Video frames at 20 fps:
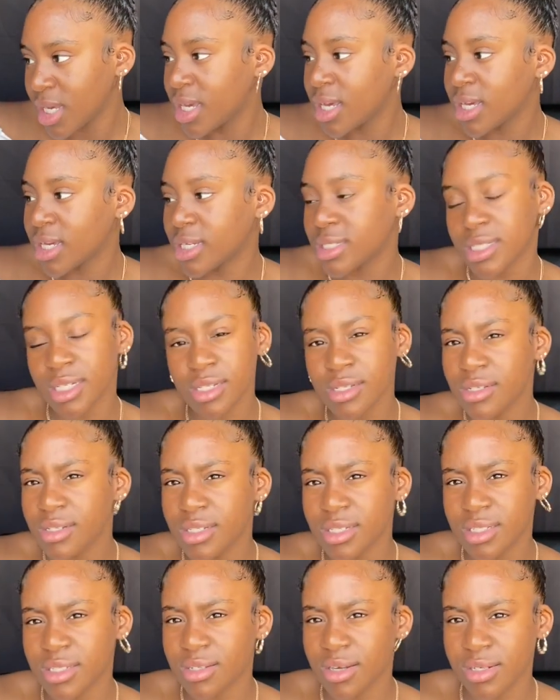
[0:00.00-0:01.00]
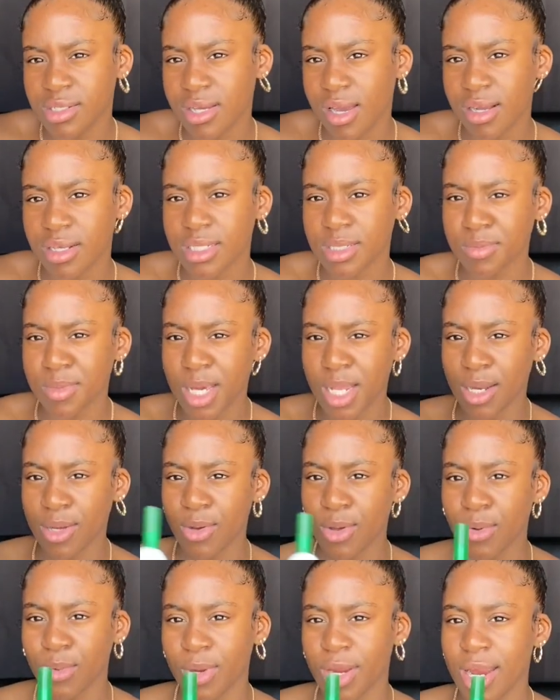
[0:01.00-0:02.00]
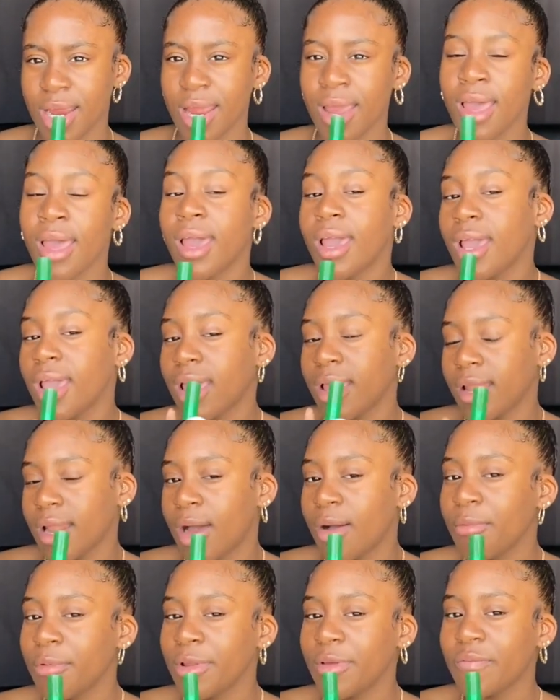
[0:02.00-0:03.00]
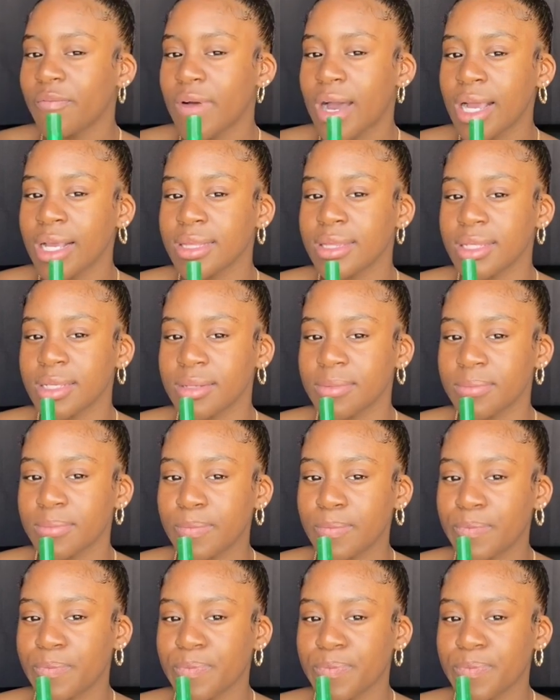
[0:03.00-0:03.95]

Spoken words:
because they literally started talking to me out of nowhere. And I want to find them.